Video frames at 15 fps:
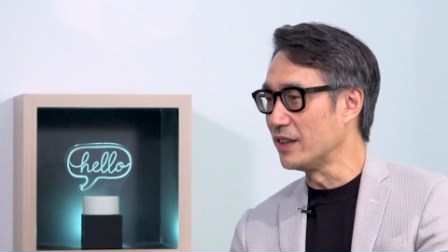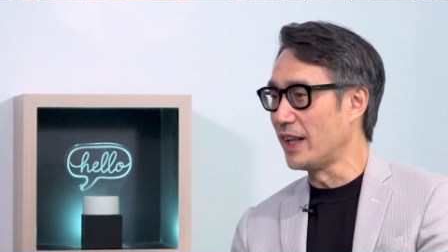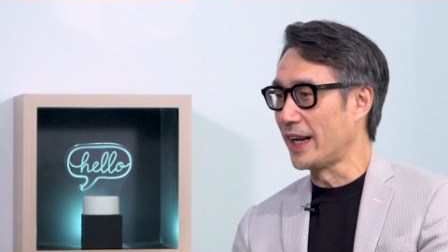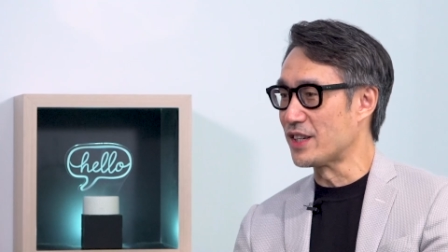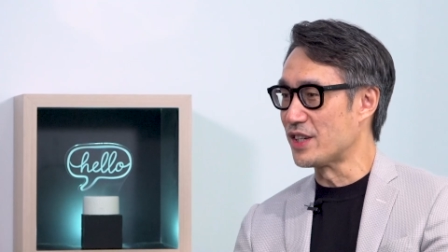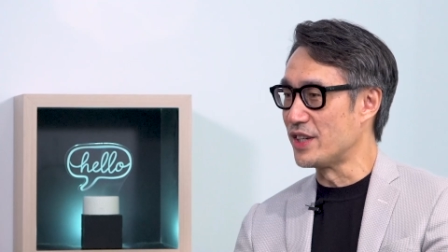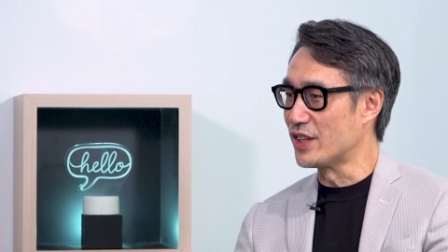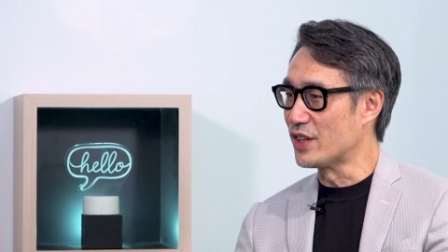
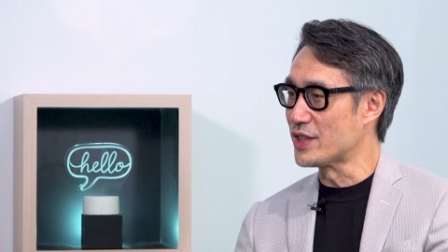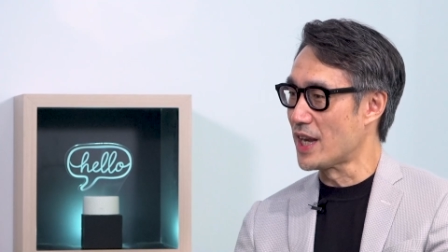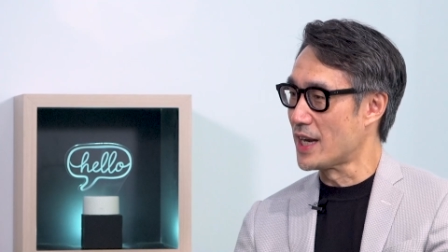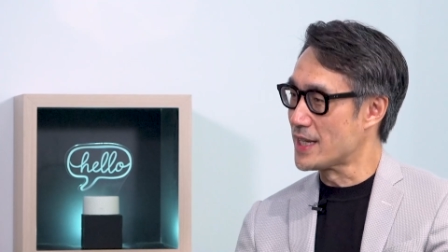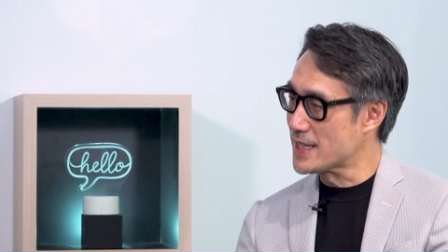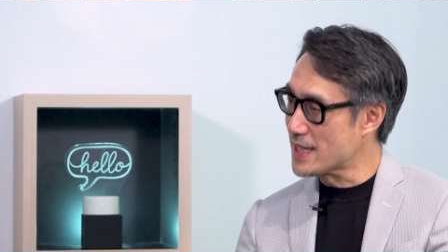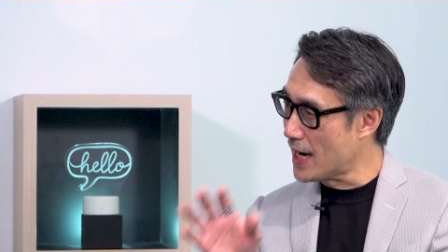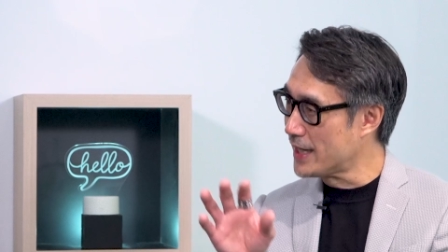actually because I
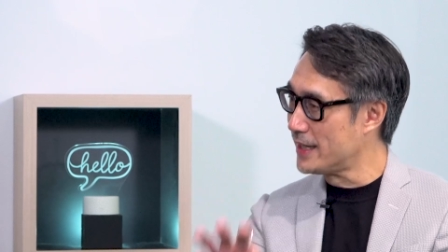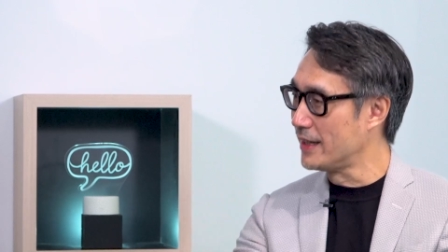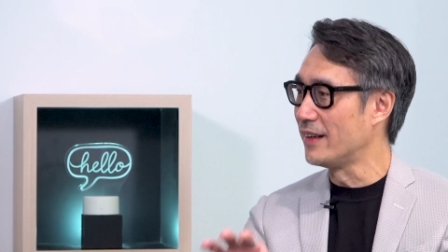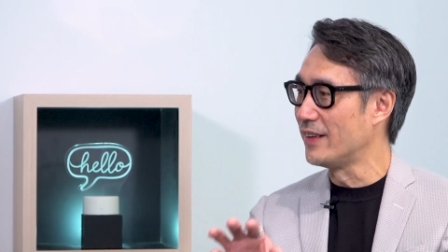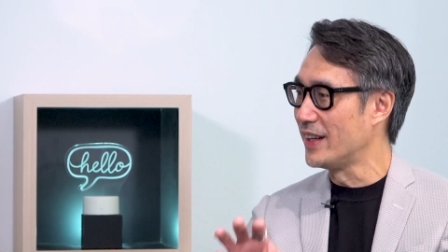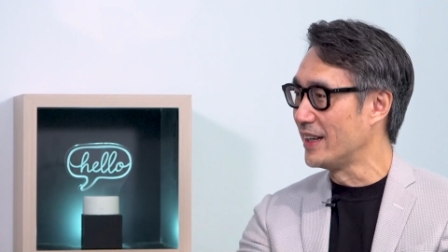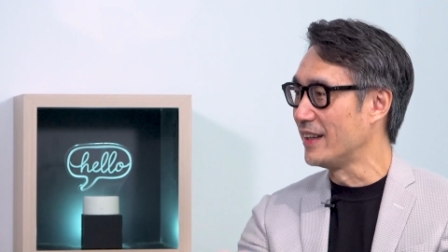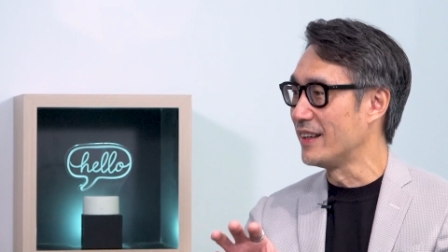started
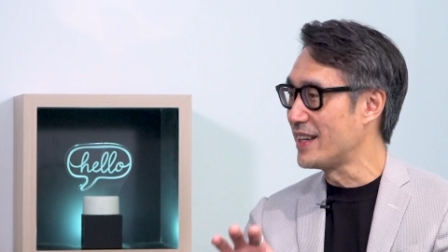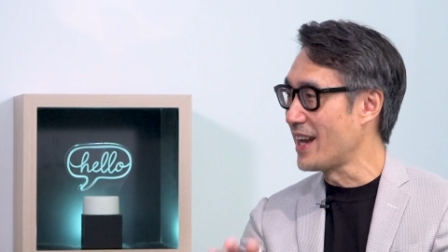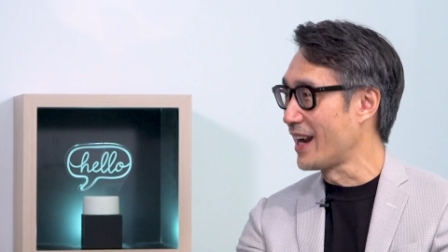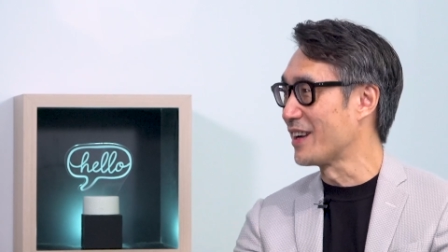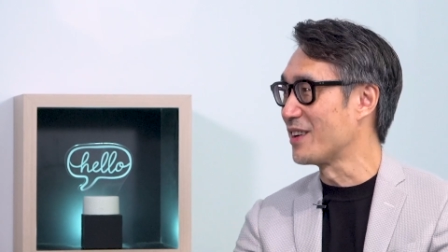in tech